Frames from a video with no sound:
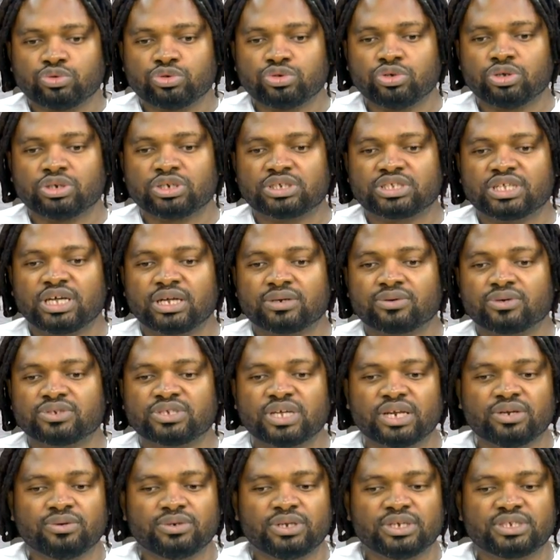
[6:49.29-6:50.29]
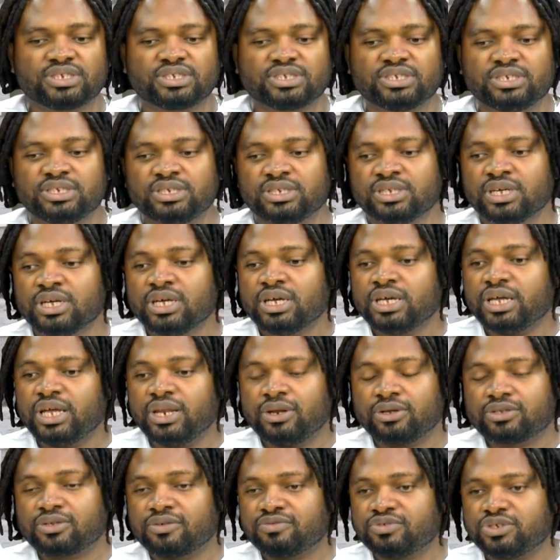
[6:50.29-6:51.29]
You understand? Because I know they see a
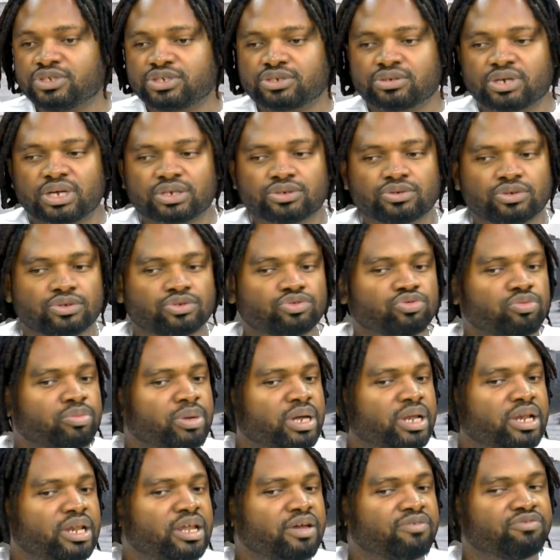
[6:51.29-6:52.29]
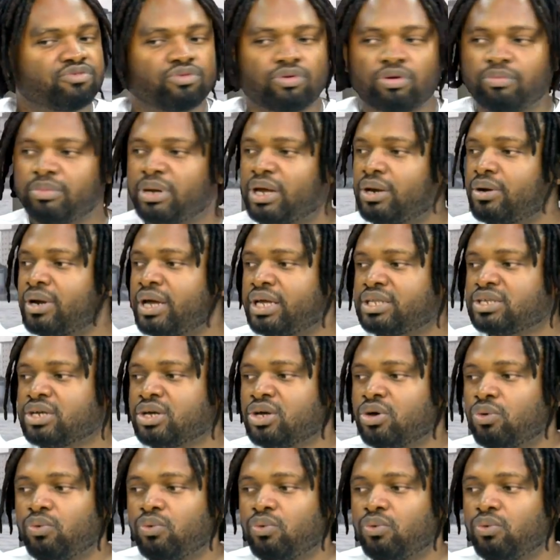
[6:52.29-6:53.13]
lot of distractions to my left or my right.